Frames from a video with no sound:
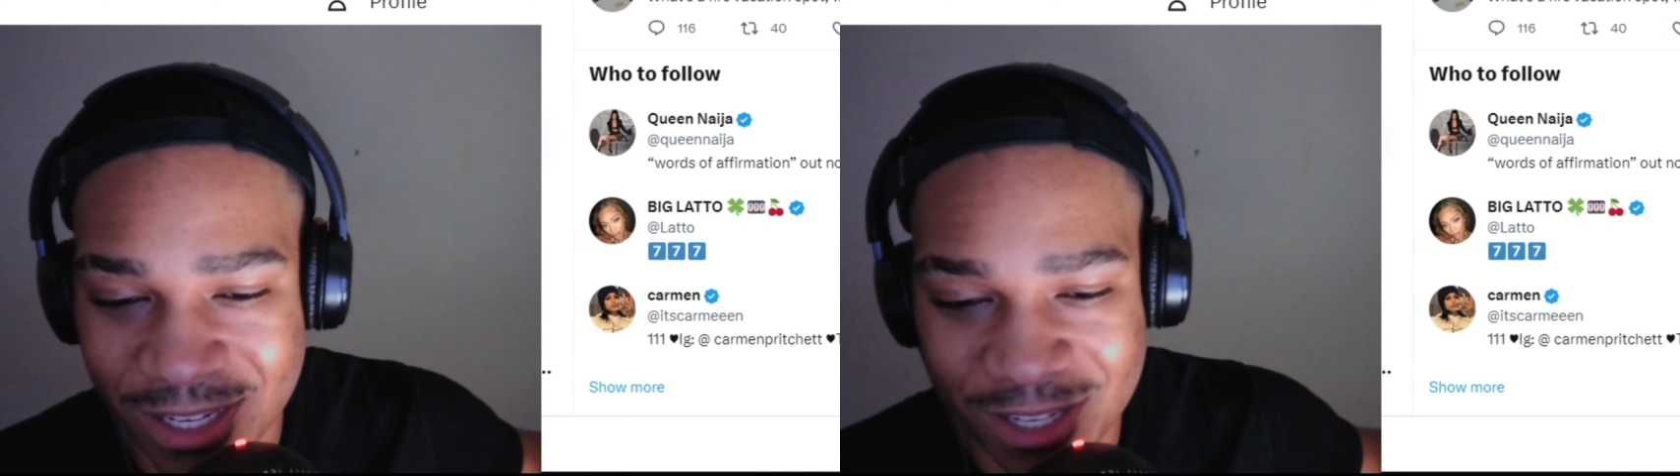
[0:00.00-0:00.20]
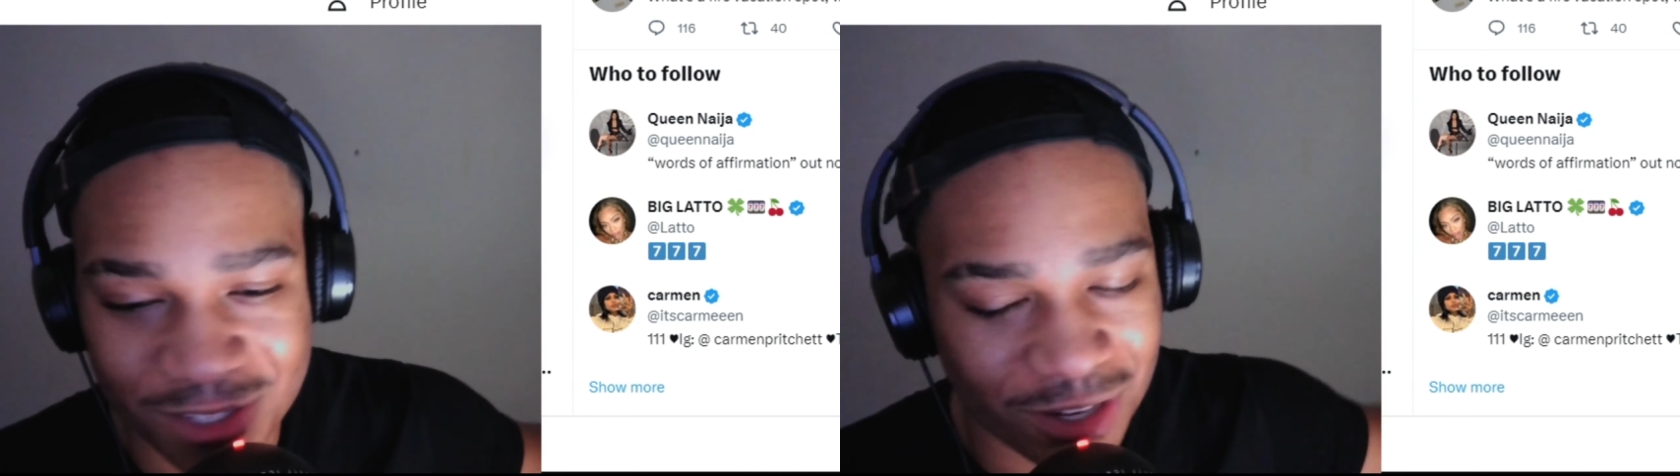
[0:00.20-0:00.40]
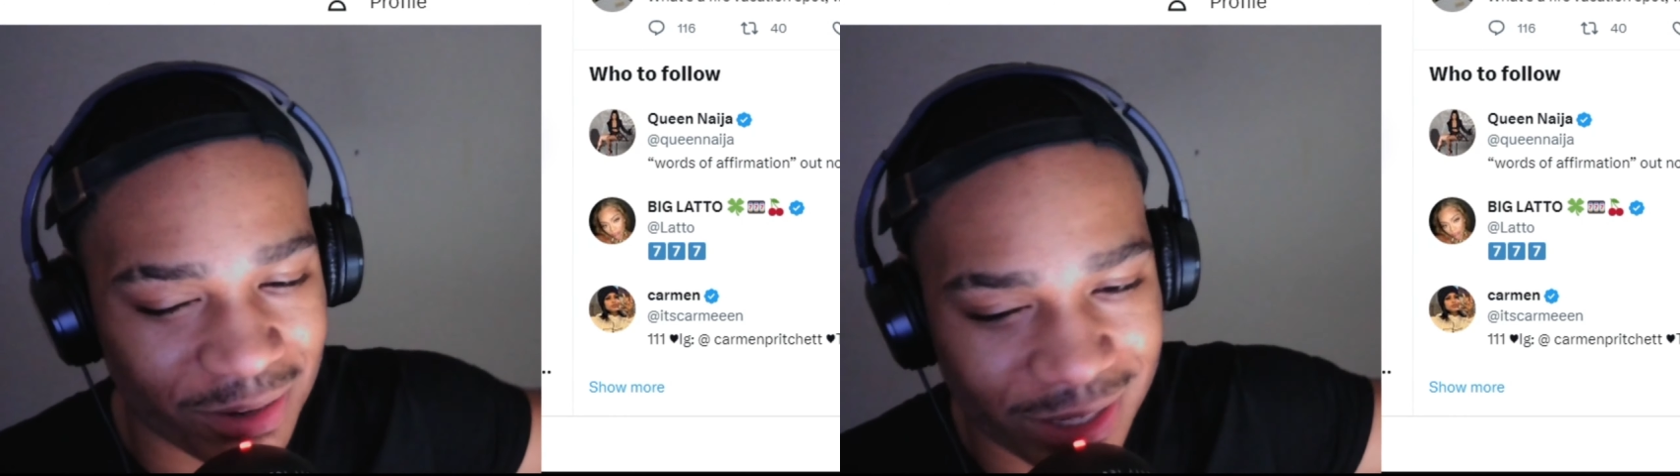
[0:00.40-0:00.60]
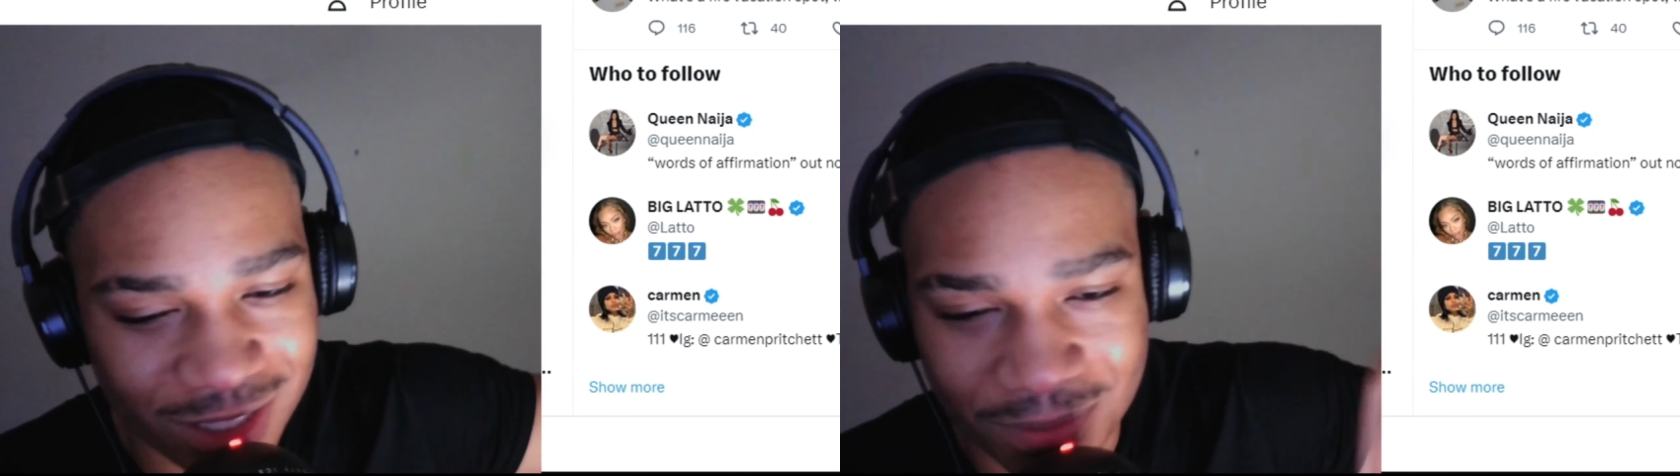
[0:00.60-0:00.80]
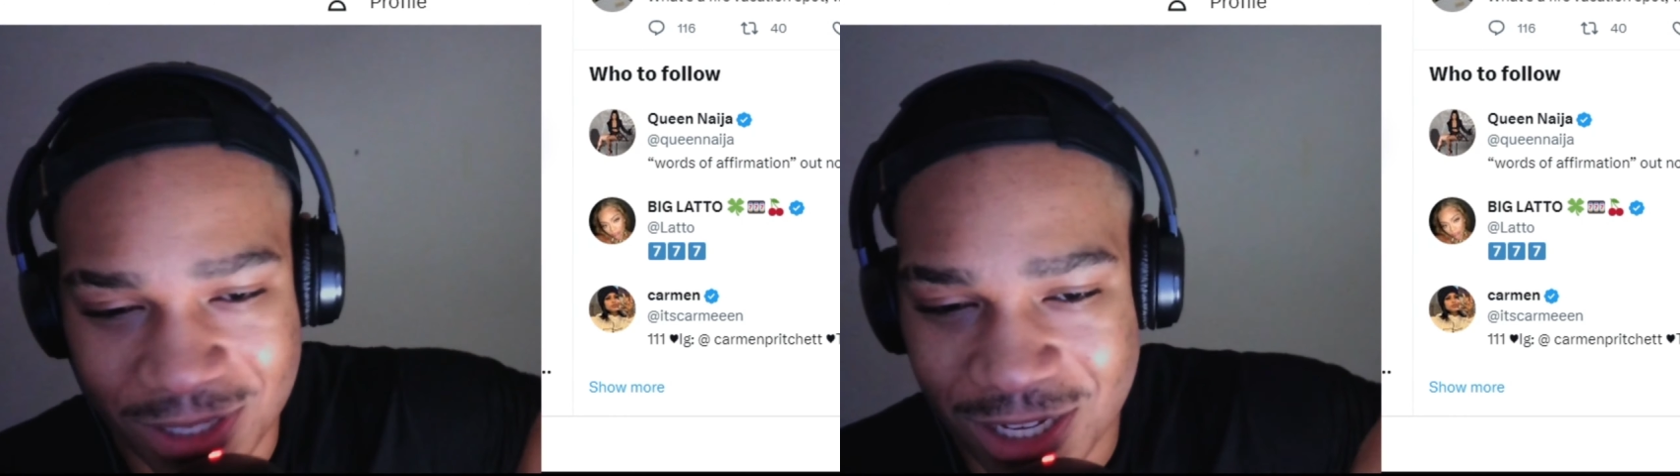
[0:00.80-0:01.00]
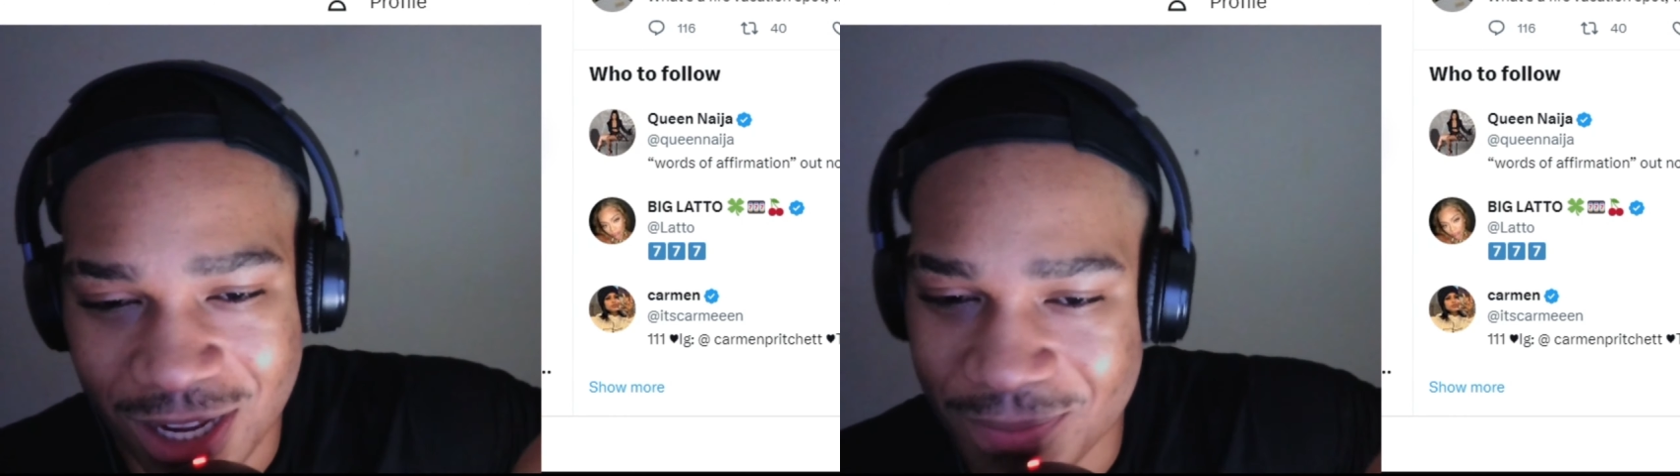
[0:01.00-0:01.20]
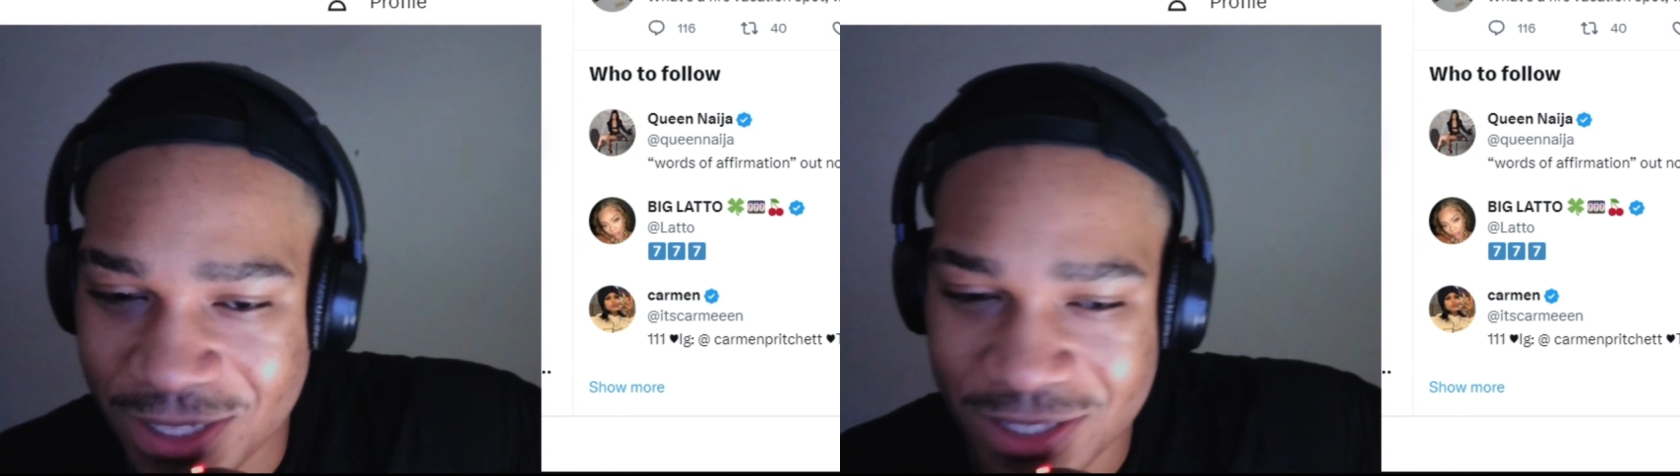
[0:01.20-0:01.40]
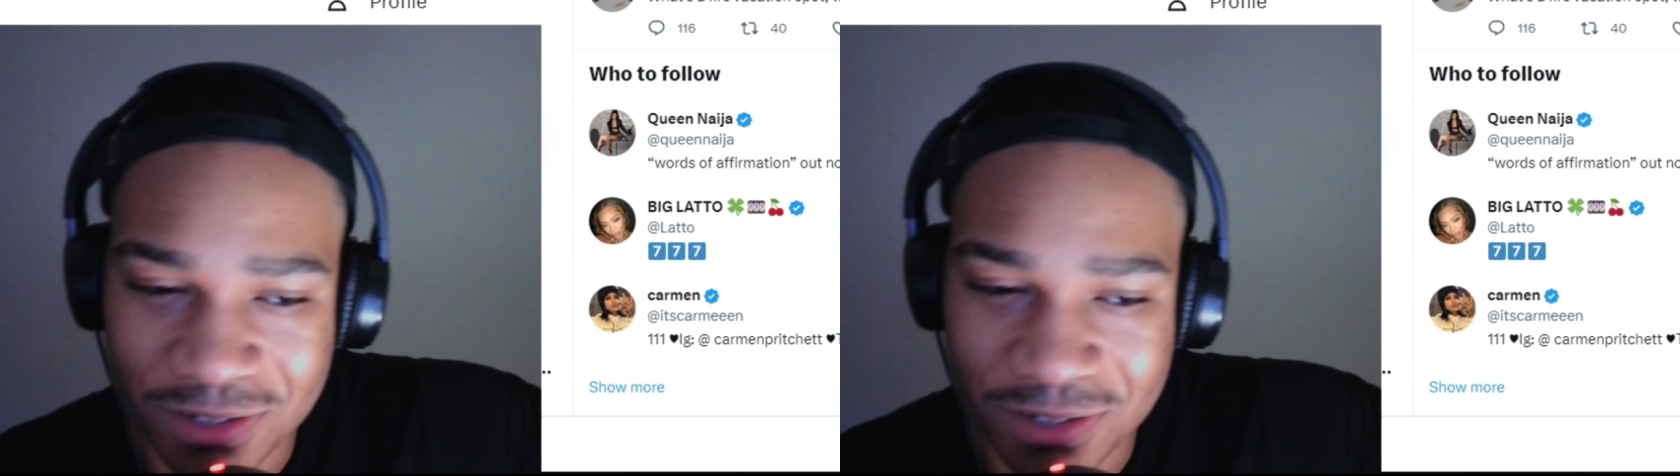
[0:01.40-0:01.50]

Try to write some in the comments